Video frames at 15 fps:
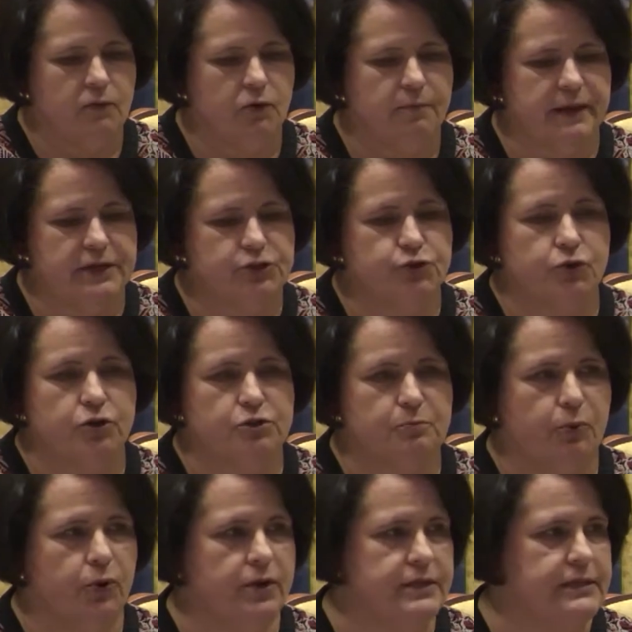will be George
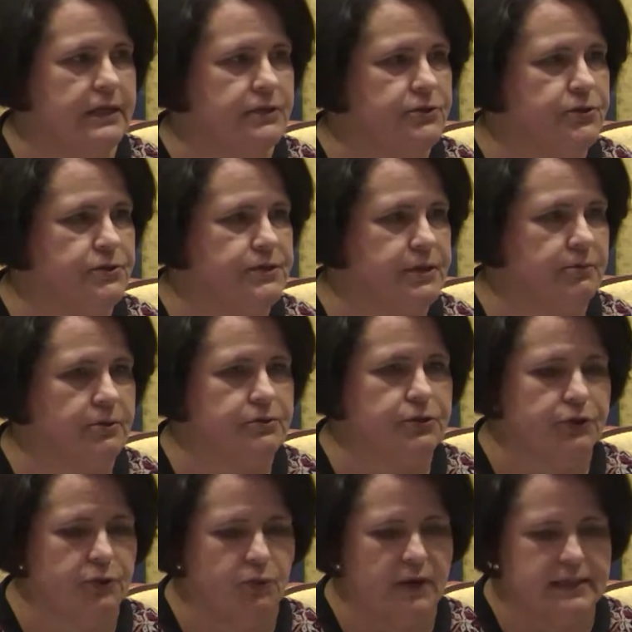Boyce at
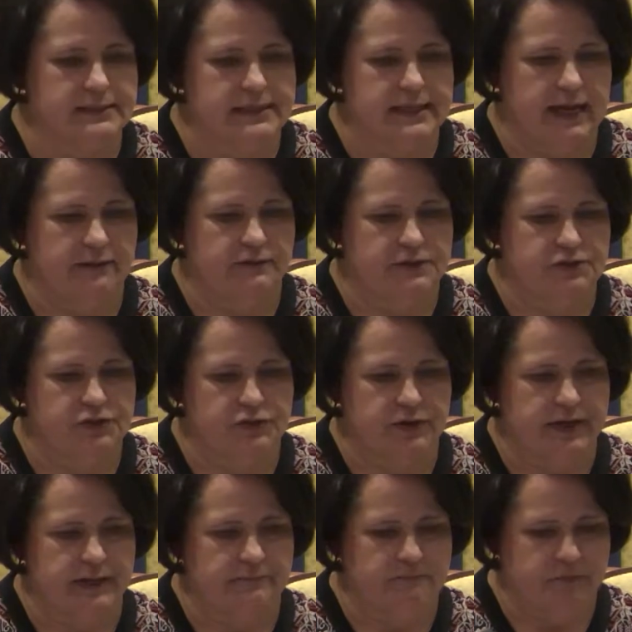202 West Davis
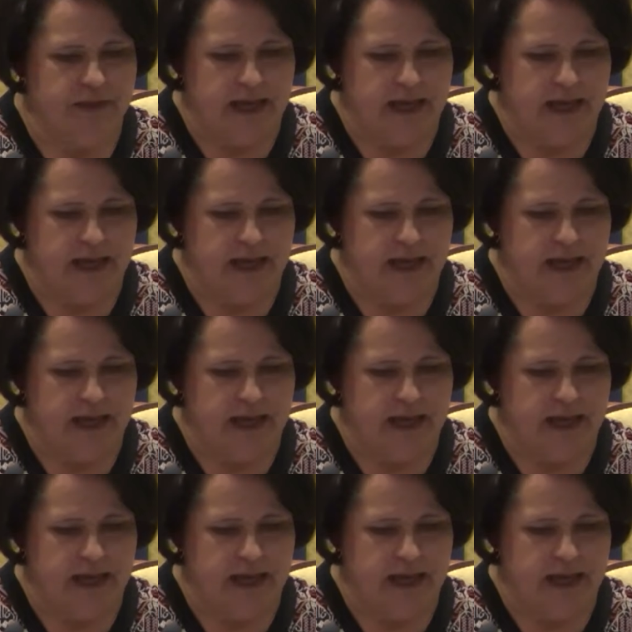Street.